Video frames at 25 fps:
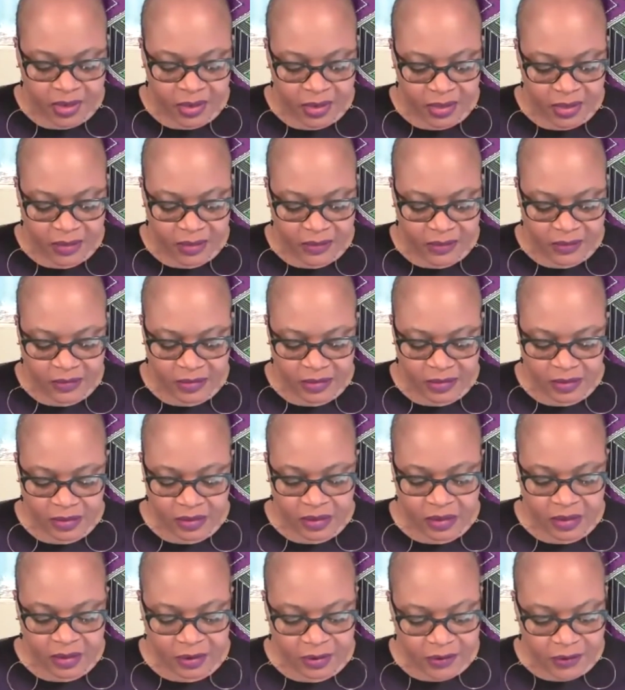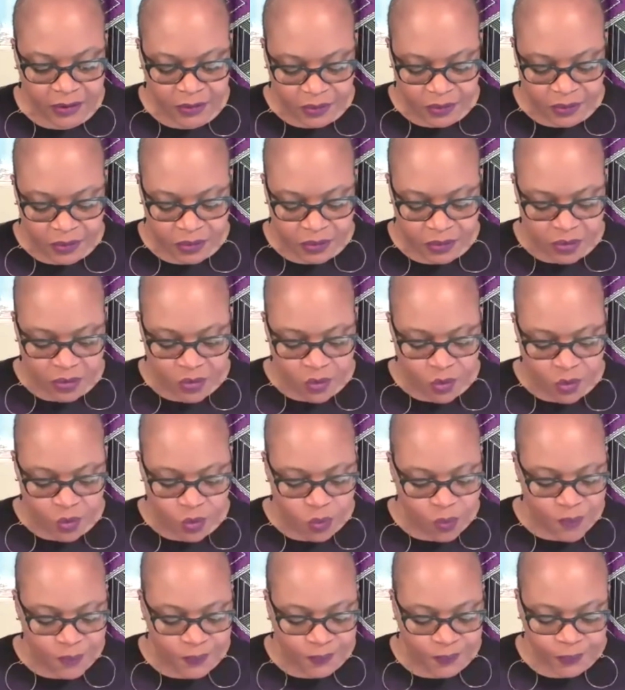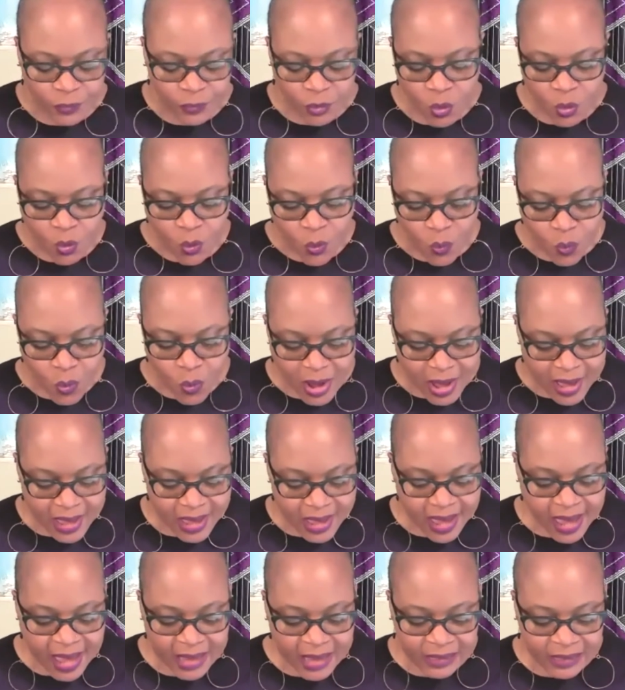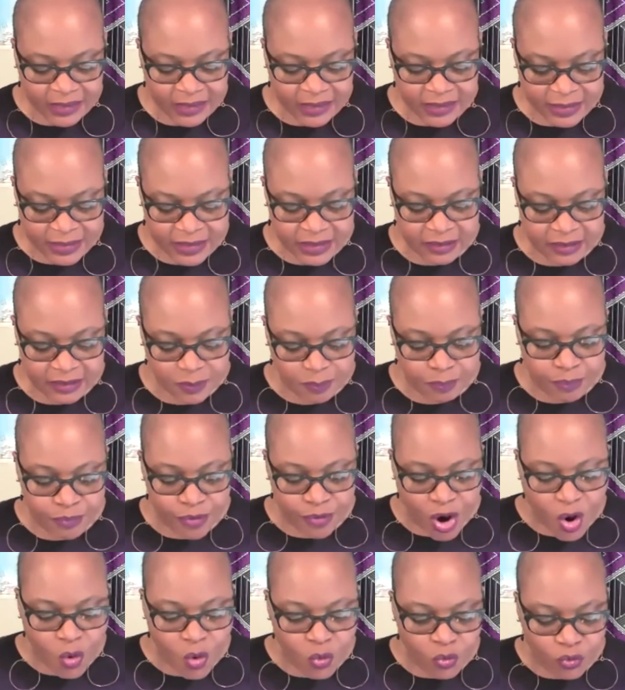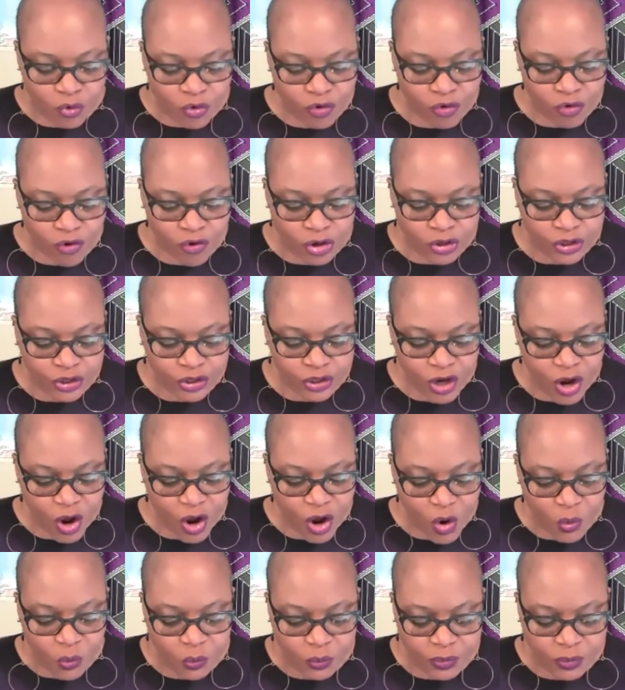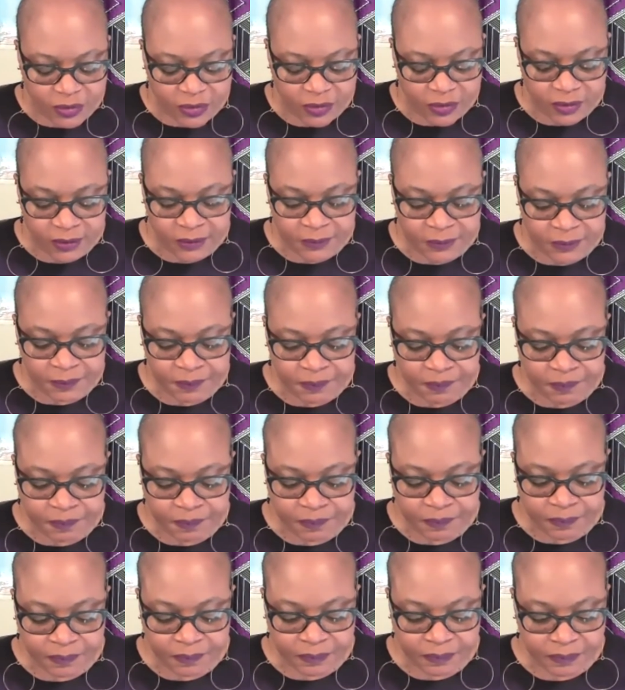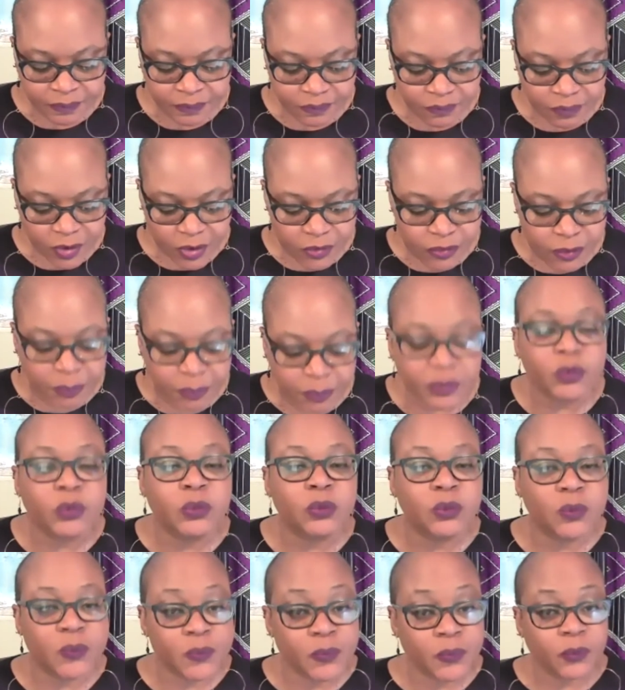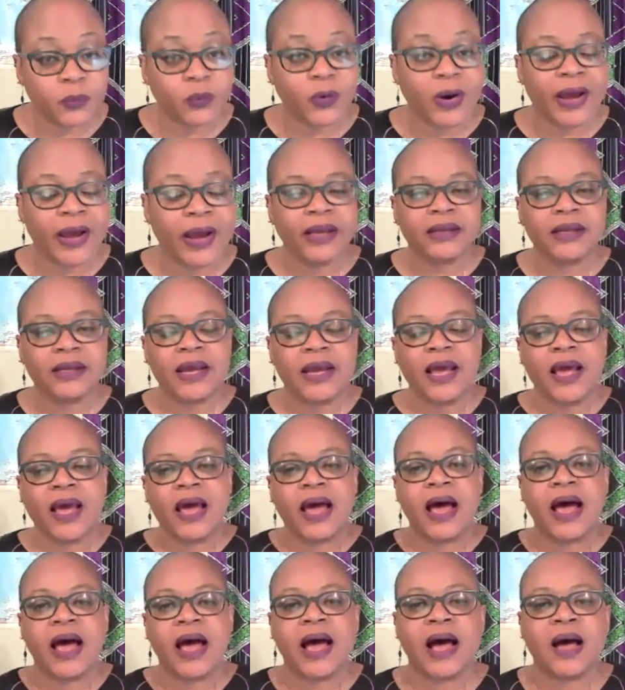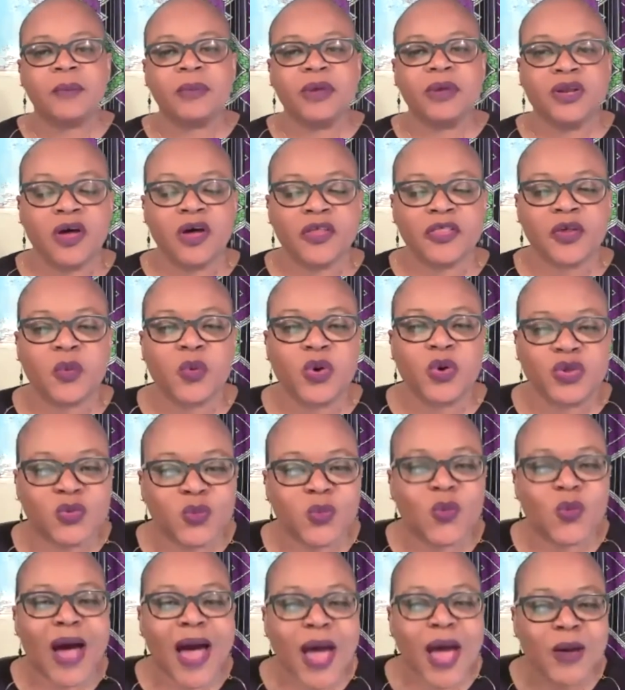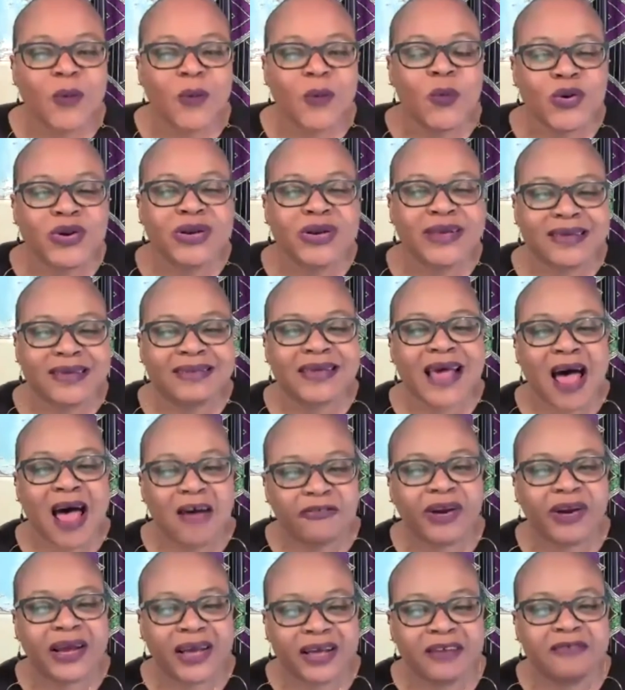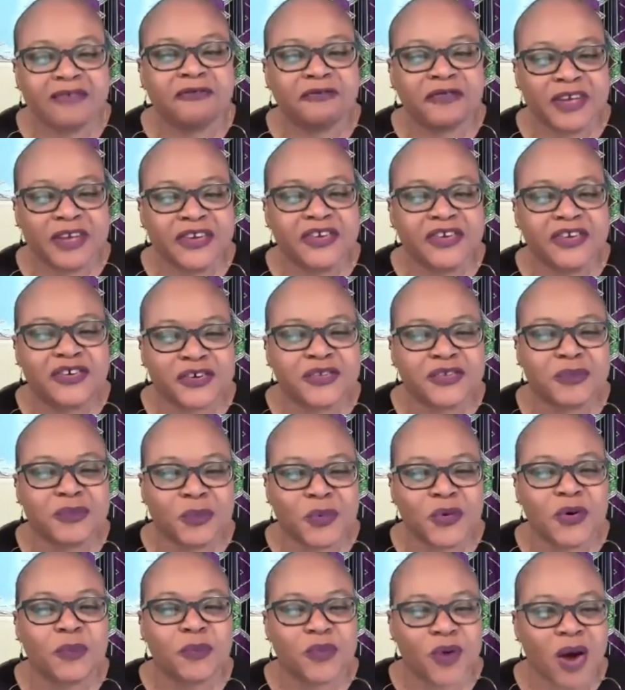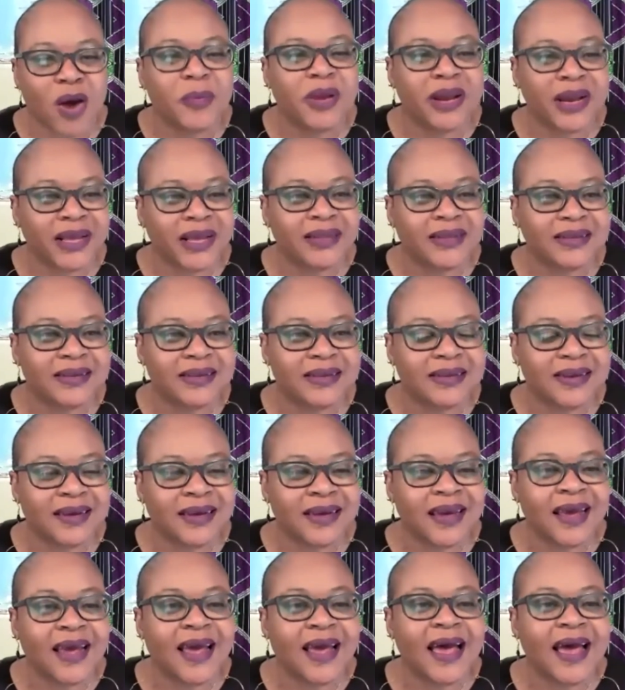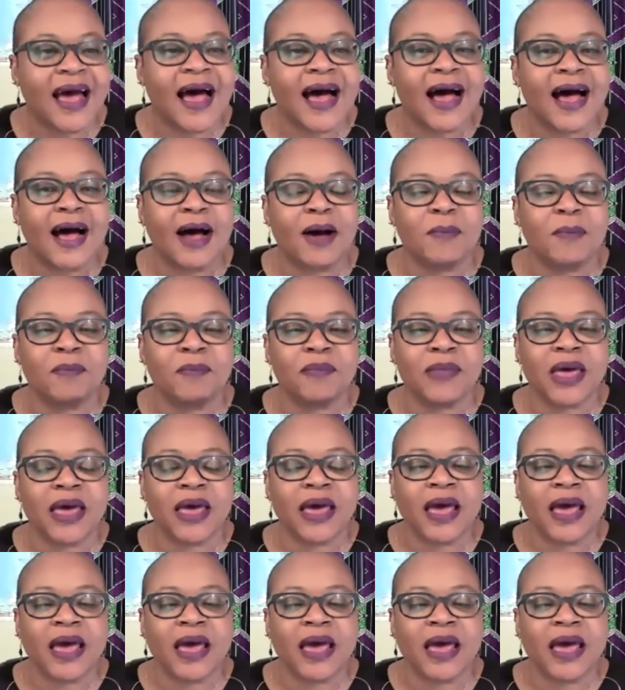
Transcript: let's see here, why hadn't the brown crushed out the blue, right? Mm-hmm. In other words, why weren't his African features more prominent? And